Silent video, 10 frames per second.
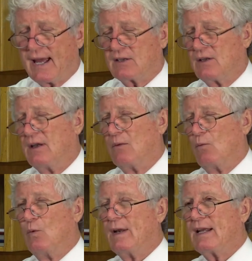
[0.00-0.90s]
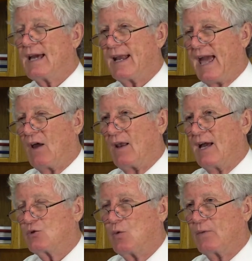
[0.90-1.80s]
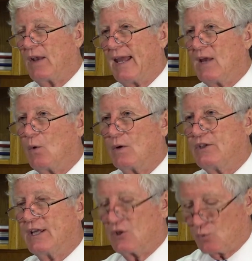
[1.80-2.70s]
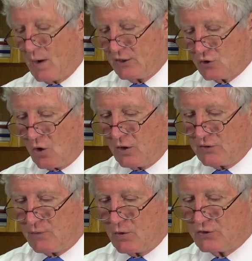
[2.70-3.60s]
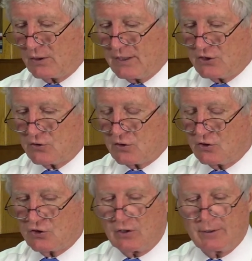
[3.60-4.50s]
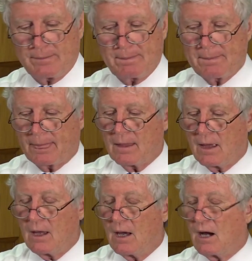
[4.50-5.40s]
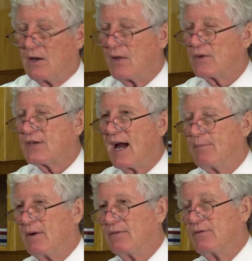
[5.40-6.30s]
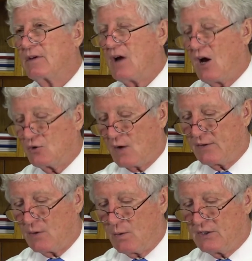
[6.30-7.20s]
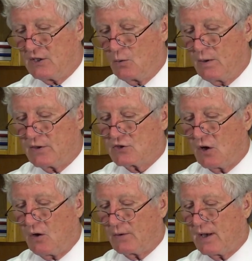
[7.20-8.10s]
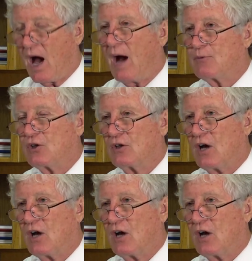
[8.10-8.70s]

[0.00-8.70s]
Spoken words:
Act really kind of outlines what the landlord and tenant's rights are as far as their leases are concerned. Another type of contract that we deal with is called an option